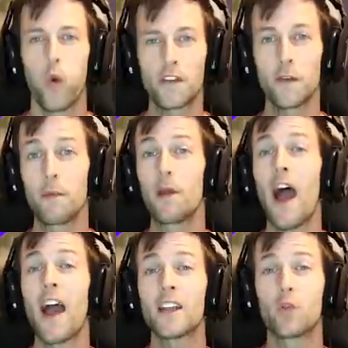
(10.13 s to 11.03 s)
What's up, you
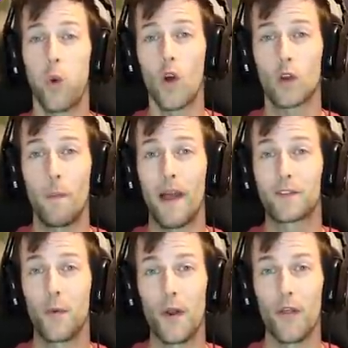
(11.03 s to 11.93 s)
guys? Welcome
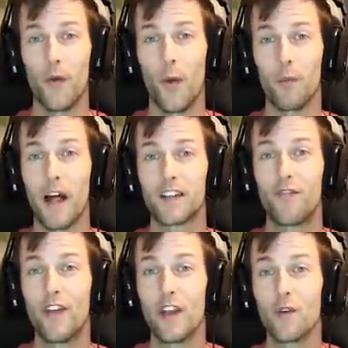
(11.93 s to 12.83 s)
back to another
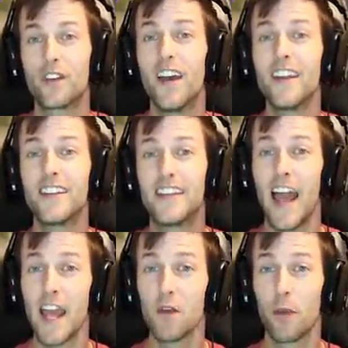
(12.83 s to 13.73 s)
Roblox video.
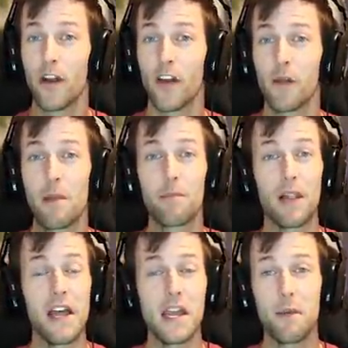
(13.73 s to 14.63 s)
Today, we are going to be
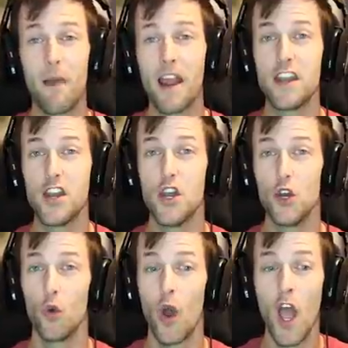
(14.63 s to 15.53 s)
playing my
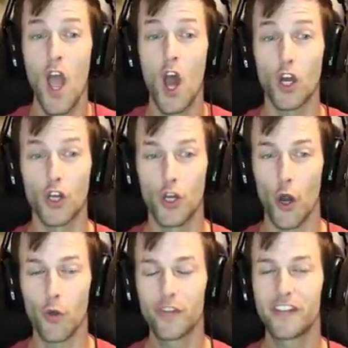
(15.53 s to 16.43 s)
new
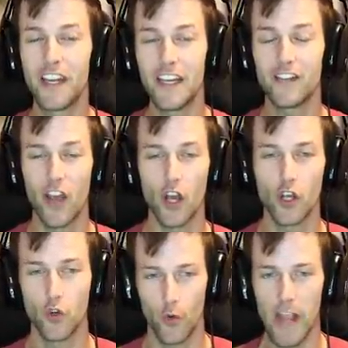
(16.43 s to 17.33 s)
Ghosty's
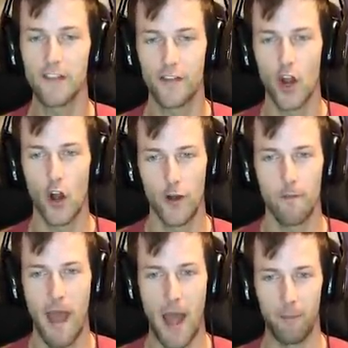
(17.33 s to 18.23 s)

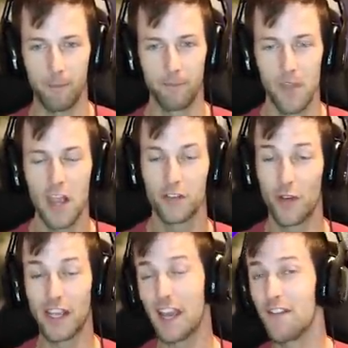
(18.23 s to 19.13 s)
Graveyard map. So I